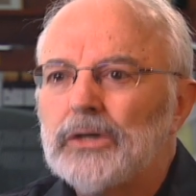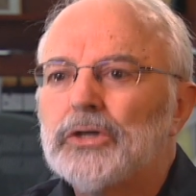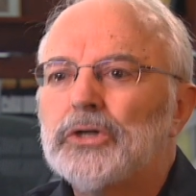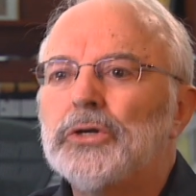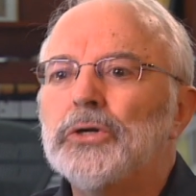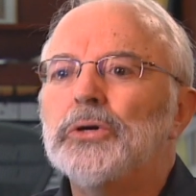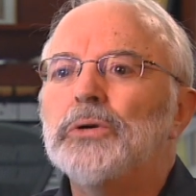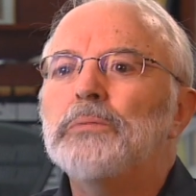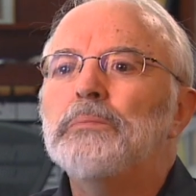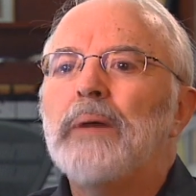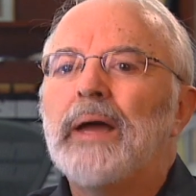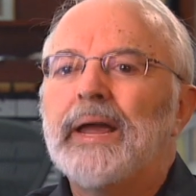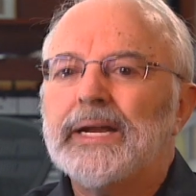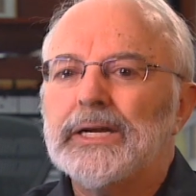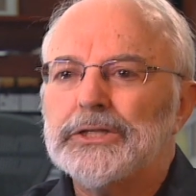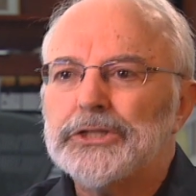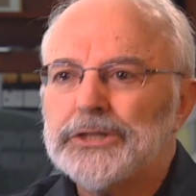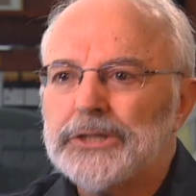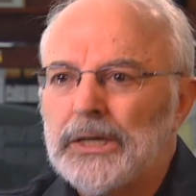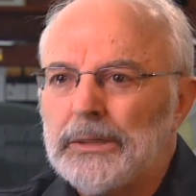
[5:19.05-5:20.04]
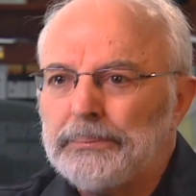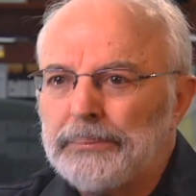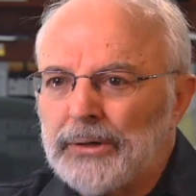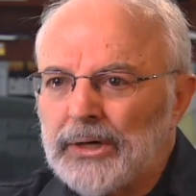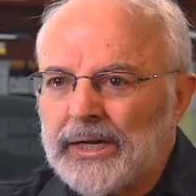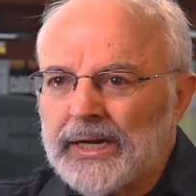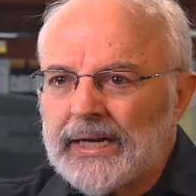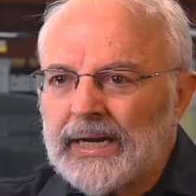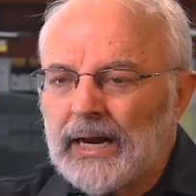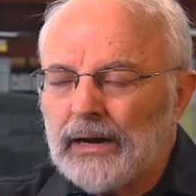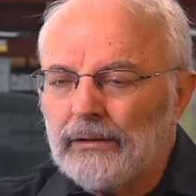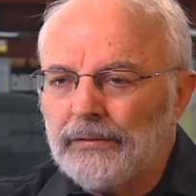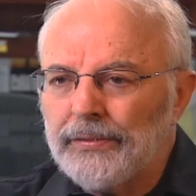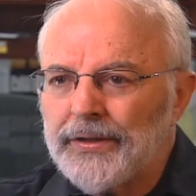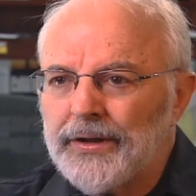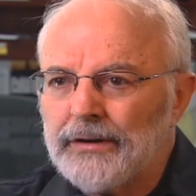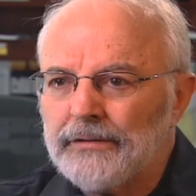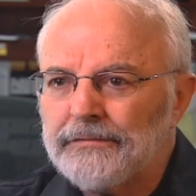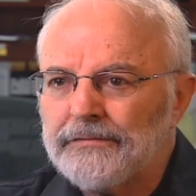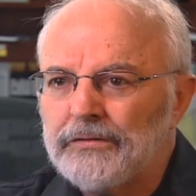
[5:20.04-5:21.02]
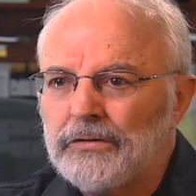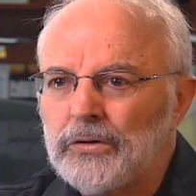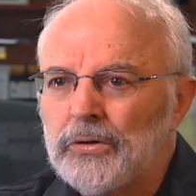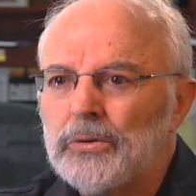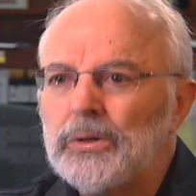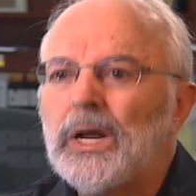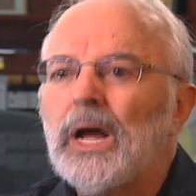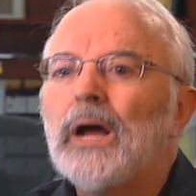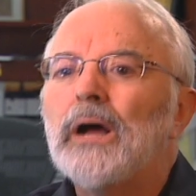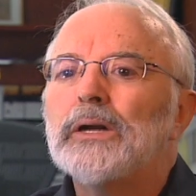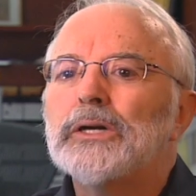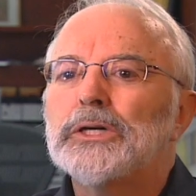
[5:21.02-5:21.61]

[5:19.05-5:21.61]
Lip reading: to make it cheaper to eat healthier food,